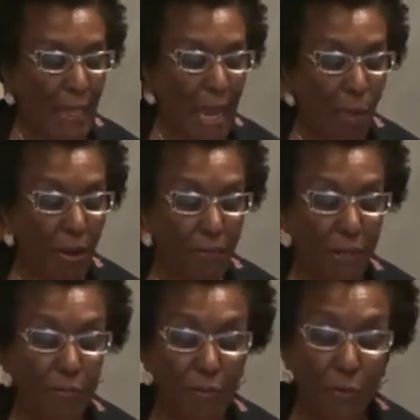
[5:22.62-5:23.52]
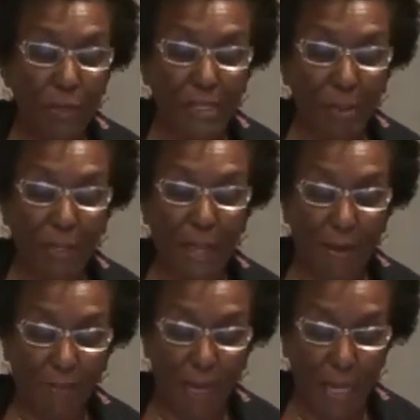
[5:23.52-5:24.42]
However, in reviewing some of the
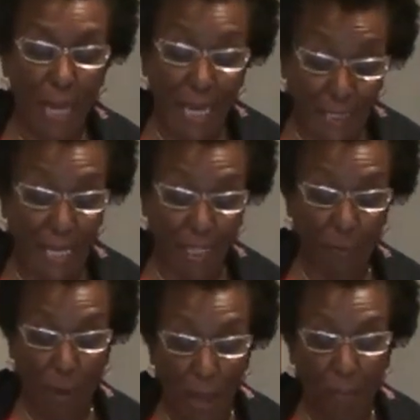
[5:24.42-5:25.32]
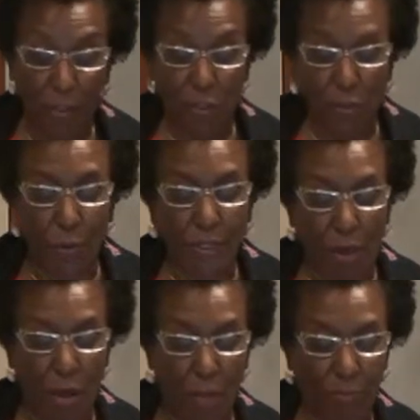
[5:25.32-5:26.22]
essays published during
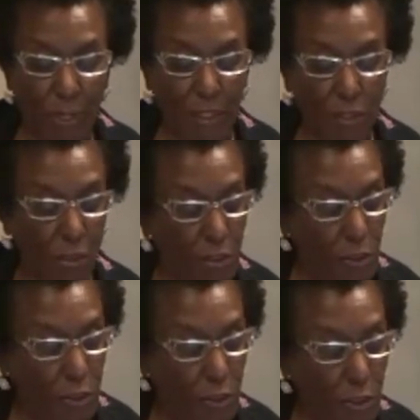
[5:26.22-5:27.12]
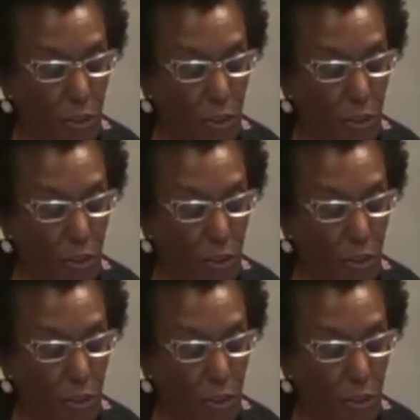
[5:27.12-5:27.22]
the Harlem Renaissance,